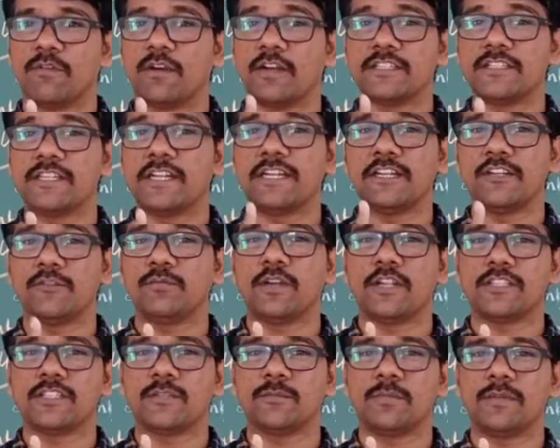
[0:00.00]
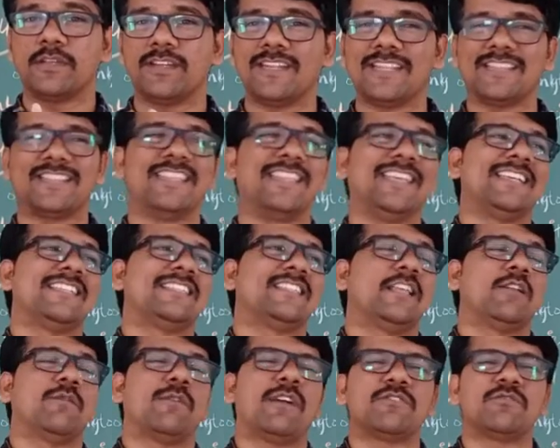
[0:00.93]
What is negative philosophy? Nothing is
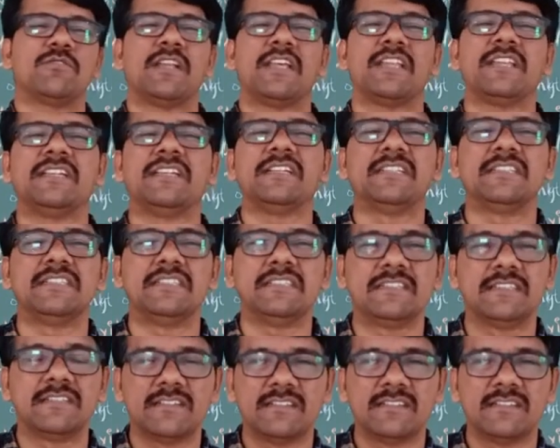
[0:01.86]
there, why should I read?